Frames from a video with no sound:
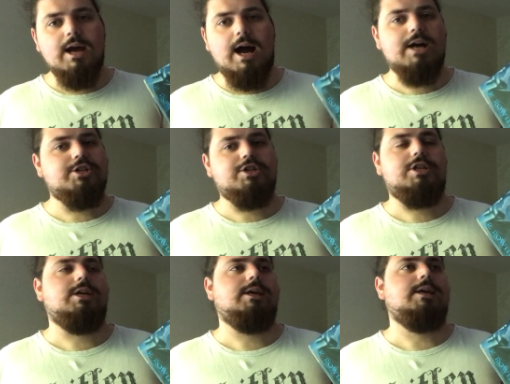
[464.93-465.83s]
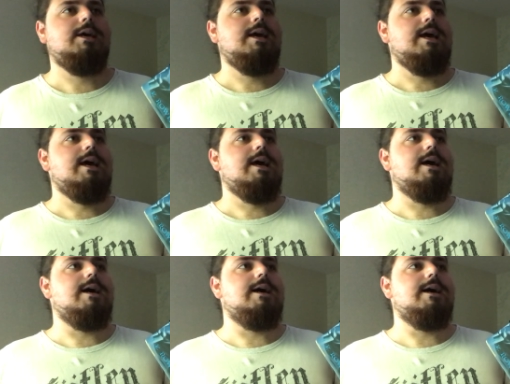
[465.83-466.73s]
actually,
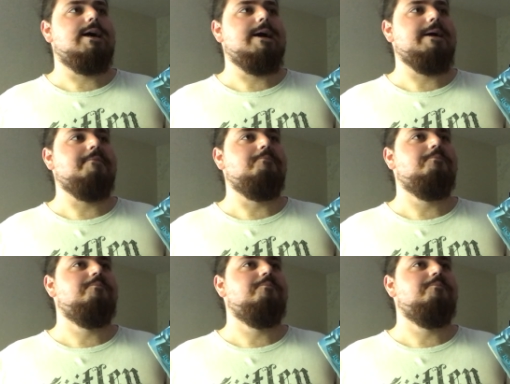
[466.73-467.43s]
um,